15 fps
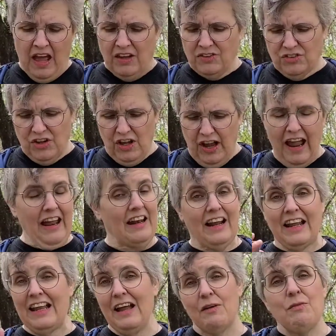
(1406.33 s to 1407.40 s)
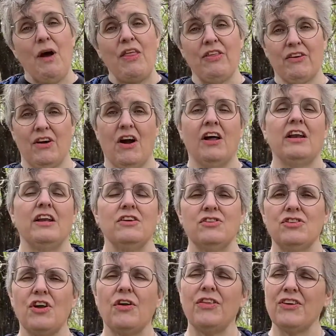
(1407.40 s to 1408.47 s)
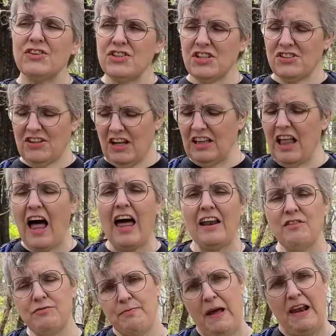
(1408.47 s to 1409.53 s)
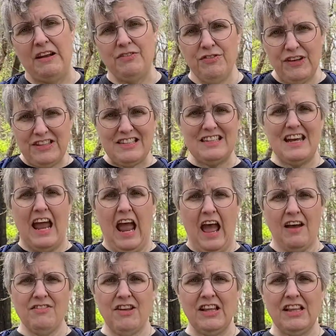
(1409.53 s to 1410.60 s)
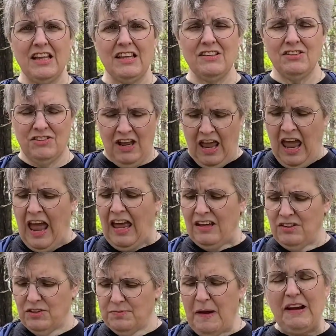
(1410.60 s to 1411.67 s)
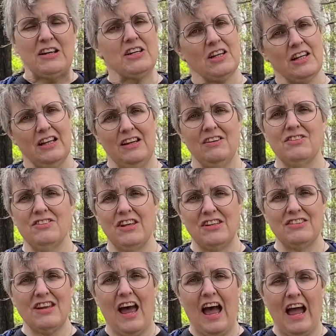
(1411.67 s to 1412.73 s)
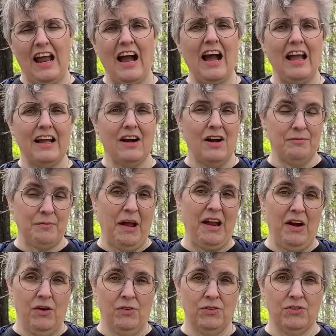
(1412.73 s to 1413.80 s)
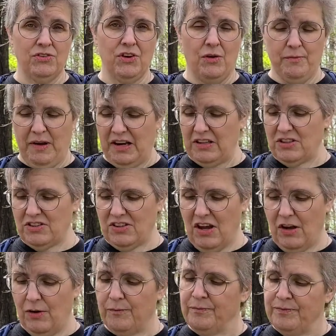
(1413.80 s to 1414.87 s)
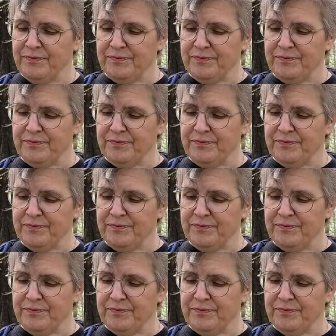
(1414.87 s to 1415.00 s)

So, and I can get weather on it. So there's just a lot of benefits to having this, especially since I hike on my own so much. So